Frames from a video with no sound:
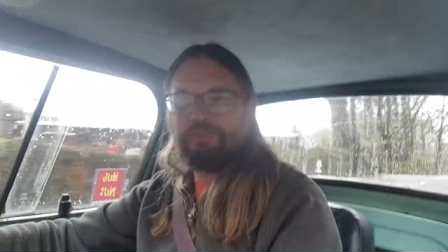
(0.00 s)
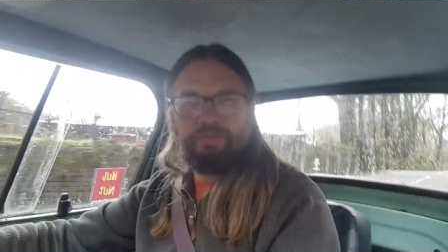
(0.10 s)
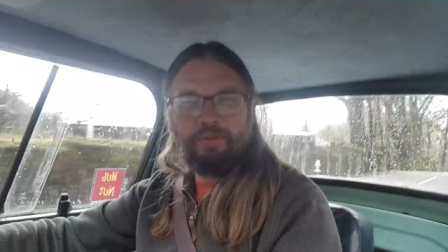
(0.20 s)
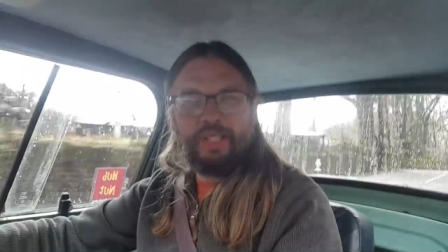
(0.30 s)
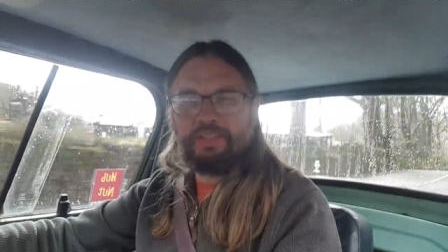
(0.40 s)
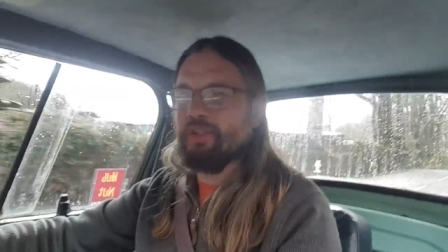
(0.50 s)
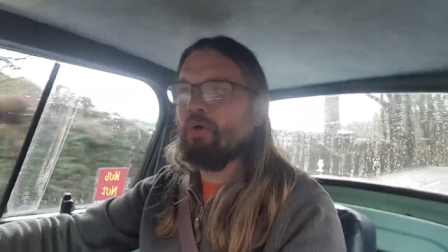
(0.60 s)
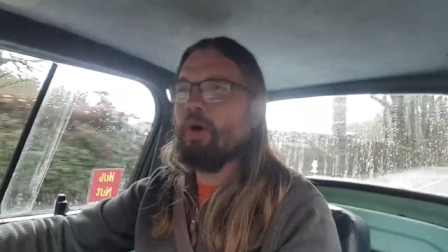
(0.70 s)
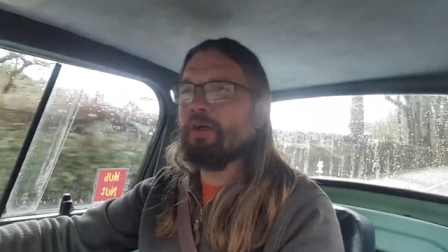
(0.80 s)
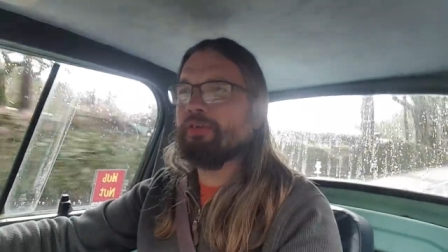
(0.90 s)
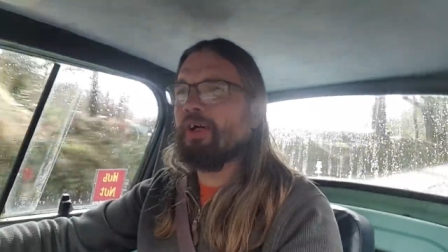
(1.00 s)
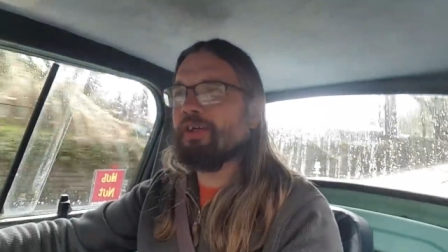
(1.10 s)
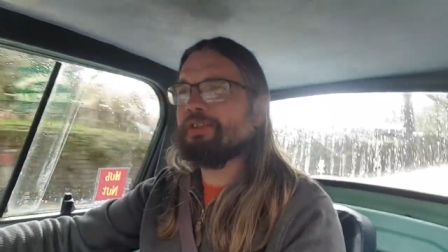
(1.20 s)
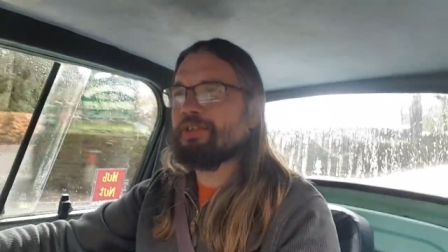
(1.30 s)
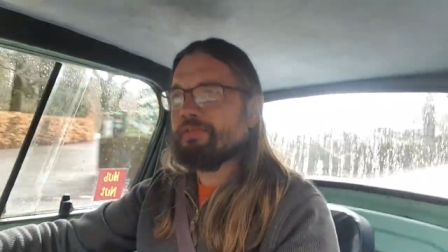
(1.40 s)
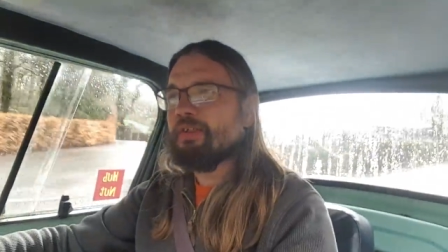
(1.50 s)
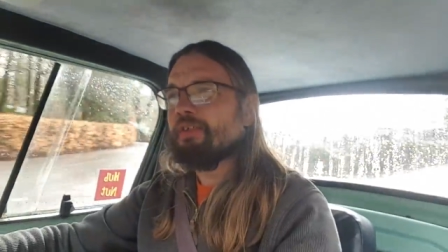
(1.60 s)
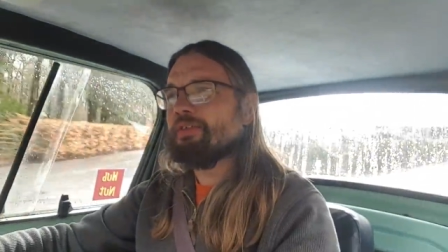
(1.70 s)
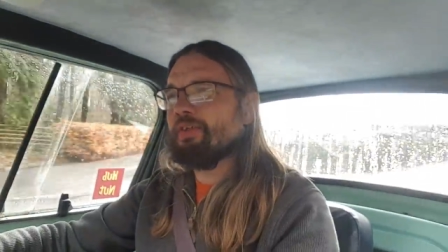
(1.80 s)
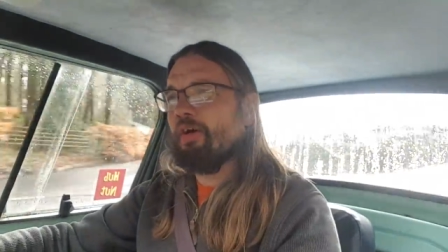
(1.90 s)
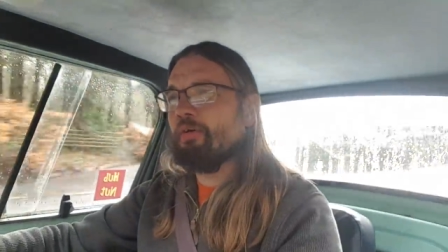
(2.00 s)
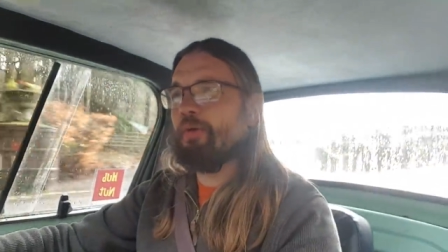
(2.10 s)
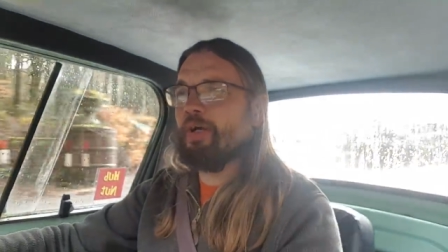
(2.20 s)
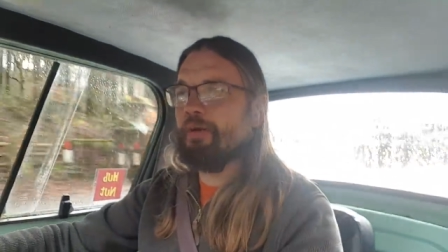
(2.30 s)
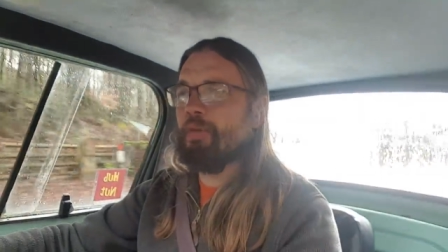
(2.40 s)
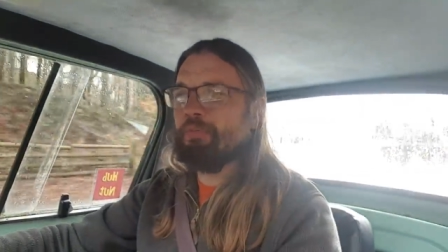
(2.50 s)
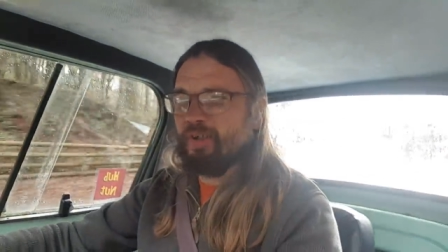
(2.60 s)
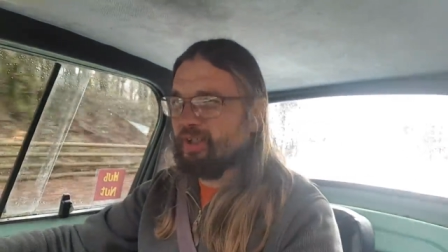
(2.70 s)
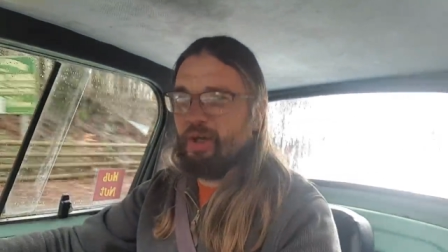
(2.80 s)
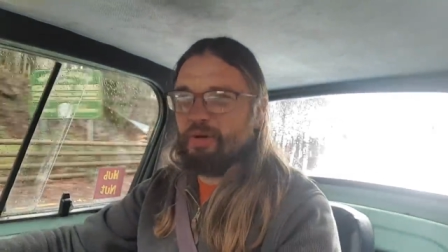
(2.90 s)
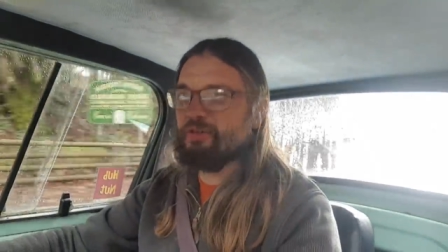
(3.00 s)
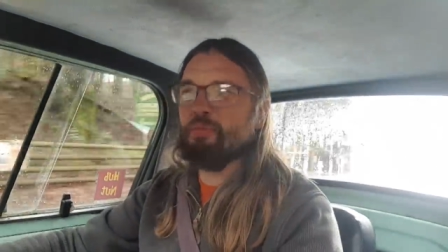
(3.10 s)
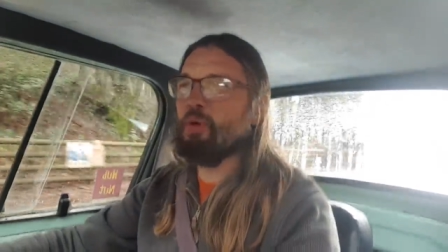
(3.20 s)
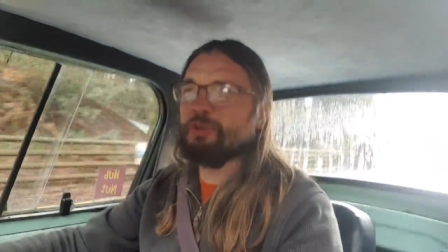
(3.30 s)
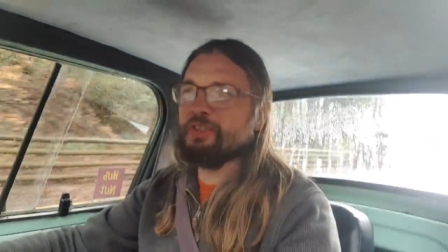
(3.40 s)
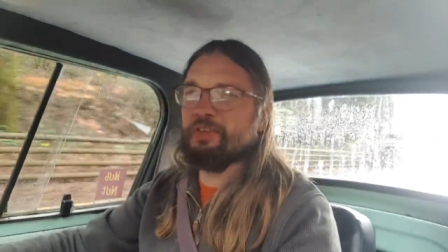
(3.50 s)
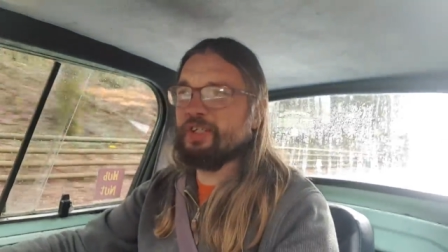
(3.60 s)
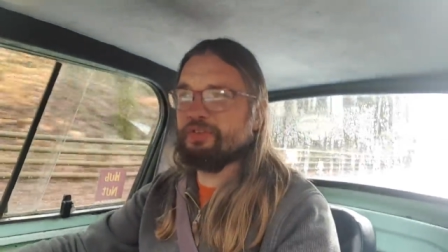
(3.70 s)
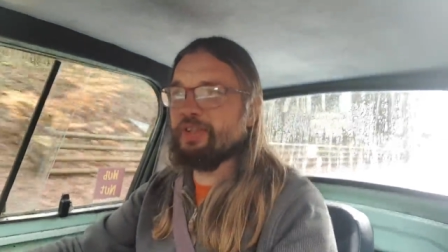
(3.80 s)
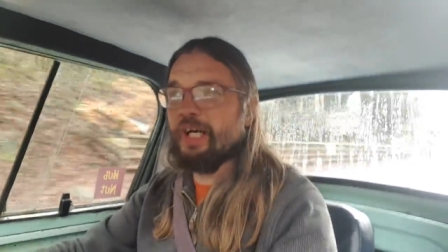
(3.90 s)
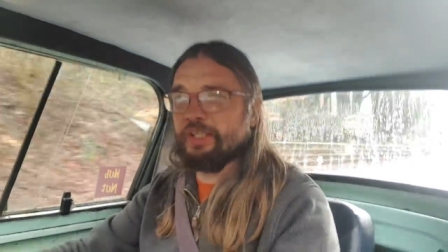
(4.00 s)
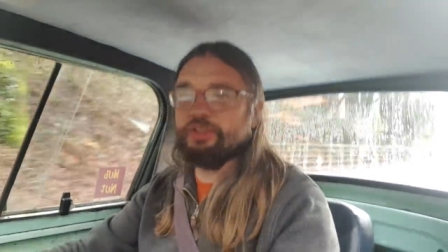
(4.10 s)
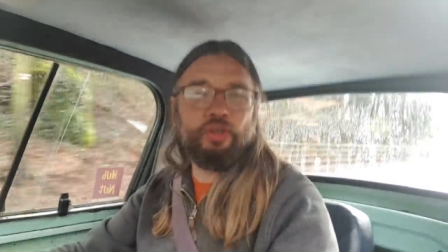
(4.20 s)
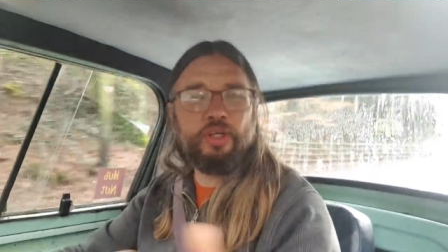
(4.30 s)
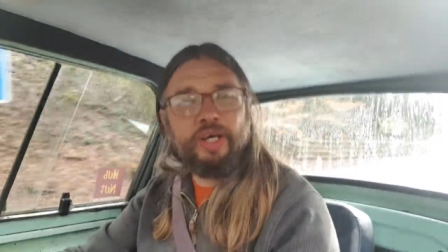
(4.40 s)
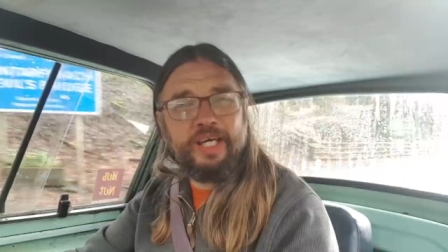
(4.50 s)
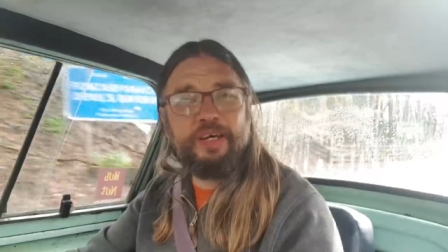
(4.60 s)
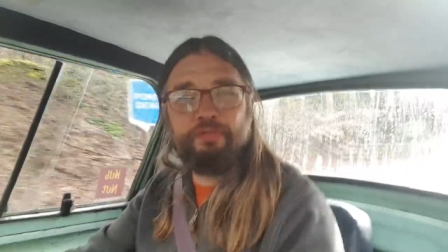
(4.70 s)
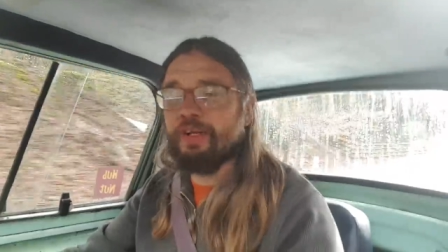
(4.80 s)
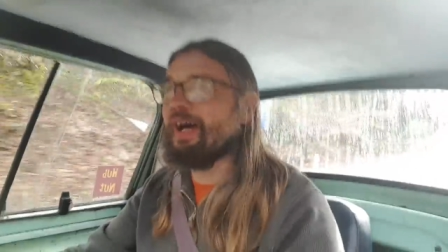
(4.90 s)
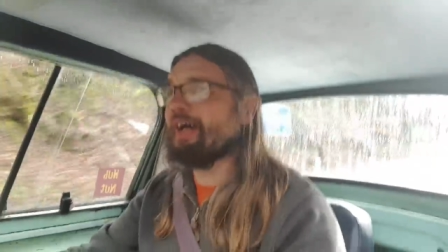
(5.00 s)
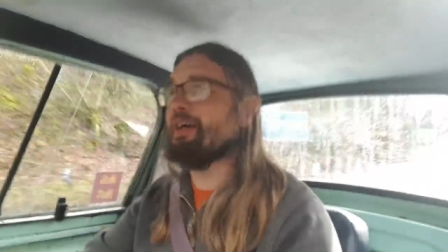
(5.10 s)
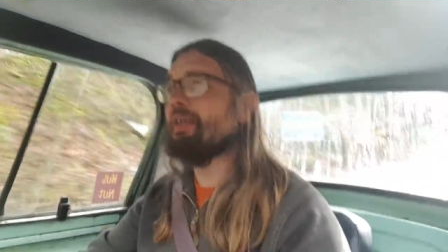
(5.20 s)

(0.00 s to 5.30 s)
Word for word: something isn't quite right. So um, I'm not going to go into more details than that because you're not here for that.